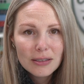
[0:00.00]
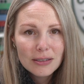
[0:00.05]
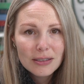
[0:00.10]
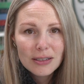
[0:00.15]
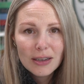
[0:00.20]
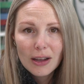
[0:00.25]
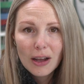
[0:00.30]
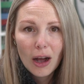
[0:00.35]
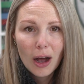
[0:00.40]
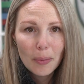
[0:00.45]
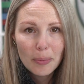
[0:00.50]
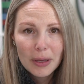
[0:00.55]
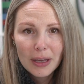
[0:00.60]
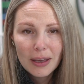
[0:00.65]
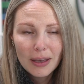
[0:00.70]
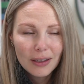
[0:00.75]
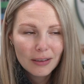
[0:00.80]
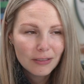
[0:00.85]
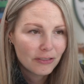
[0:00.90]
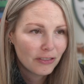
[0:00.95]
to
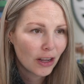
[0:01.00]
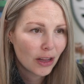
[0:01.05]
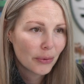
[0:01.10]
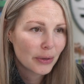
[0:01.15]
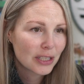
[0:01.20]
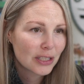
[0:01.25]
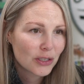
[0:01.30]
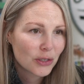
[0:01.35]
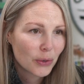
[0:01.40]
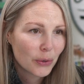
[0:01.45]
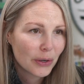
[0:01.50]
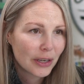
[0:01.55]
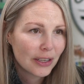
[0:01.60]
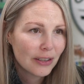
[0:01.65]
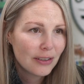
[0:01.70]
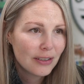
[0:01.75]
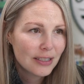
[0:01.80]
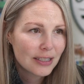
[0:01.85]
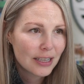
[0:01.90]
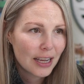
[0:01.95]
copying and following
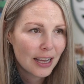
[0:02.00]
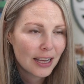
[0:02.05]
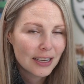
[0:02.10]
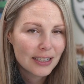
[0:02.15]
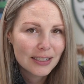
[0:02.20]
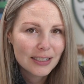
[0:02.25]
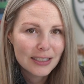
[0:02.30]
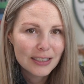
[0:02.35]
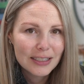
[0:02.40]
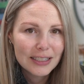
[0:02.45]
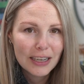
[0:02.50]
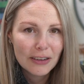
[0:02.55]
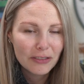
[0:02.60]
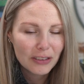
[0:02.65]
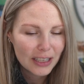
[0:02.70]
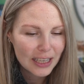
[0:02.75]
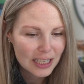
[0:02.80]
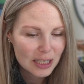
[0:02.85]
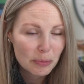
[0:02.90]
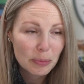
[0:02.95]
tutorials, and
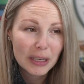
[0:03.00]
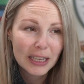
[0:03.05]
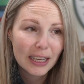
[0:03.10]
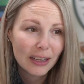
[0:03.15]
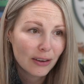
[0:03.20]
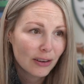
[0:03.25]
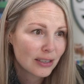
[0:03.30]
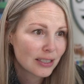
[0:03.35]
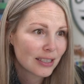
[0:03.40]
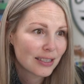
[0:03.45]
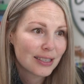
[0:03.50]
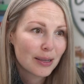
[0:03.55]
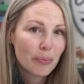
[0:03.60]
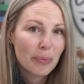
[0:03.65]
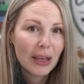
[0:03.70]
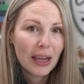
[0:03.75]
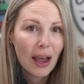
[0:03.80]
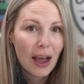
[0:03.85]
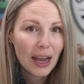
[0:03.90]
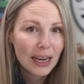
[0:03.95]
definitely as beginners, it's
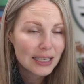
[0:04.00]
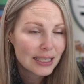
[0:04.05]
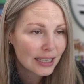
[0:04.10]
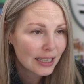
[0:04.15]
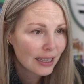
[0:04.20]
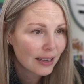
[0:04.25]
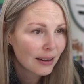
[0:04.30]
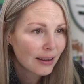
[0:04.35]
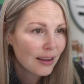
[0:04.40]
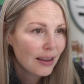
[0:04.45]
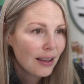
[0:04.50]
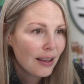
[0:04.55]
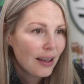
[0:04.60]
something I did.